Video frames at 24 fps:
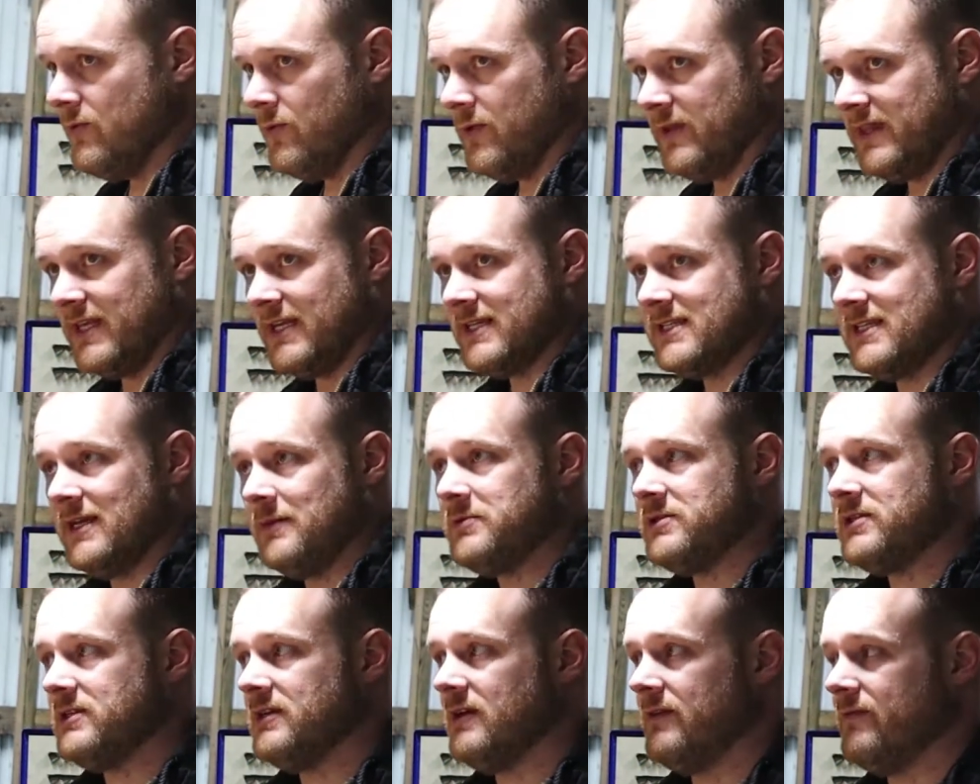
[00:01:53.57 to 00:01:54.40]
with the
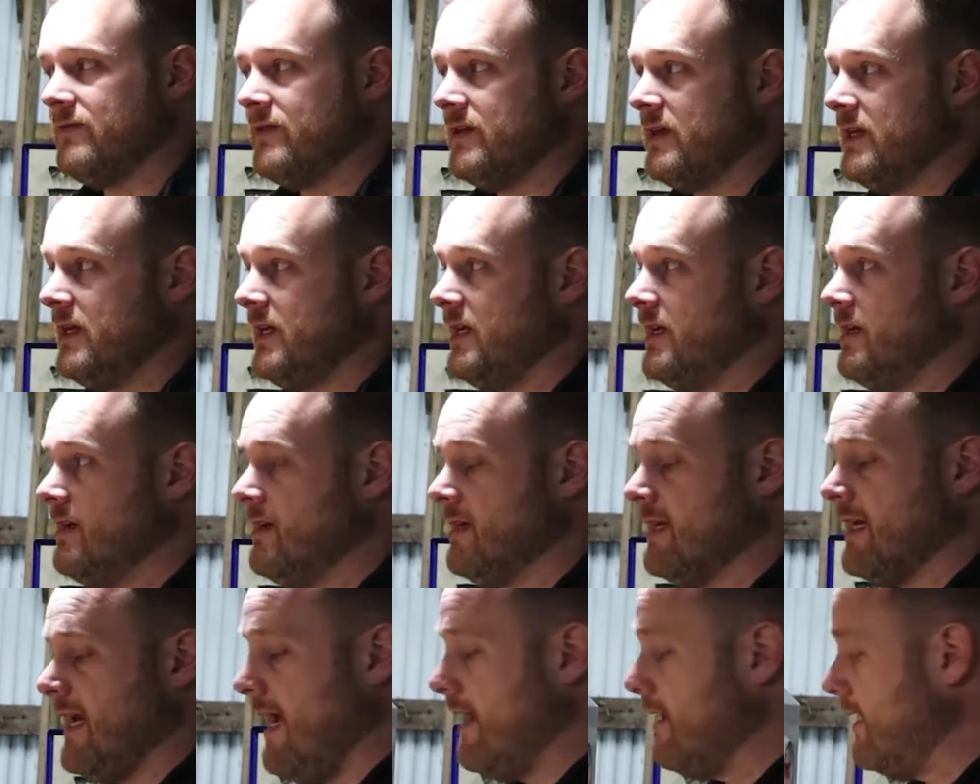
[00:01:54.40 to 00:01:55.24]
exception of the
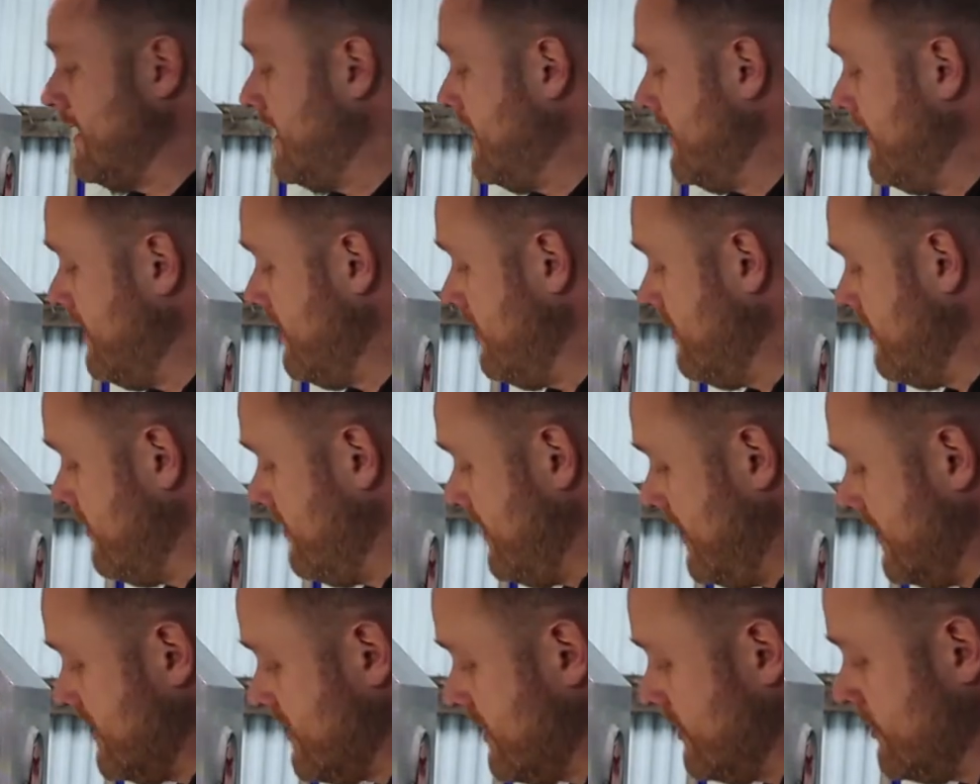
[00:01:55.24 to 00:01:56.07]
galley here.
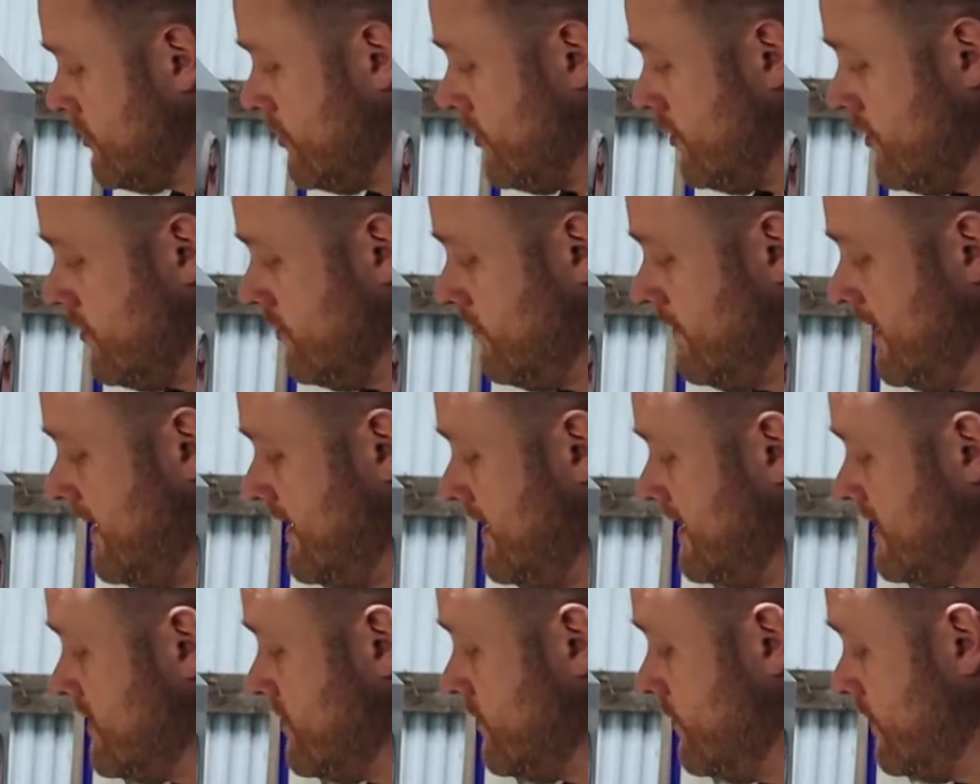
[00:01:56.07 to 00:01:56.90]
That's controlled by
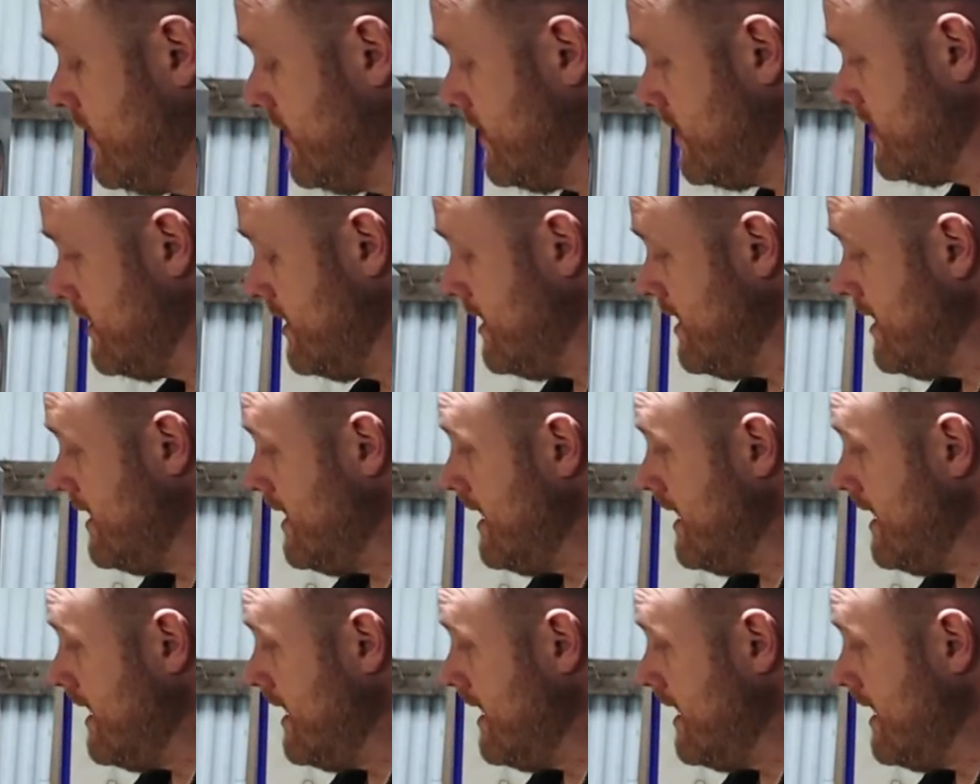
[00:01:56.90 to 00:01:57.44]
this switch.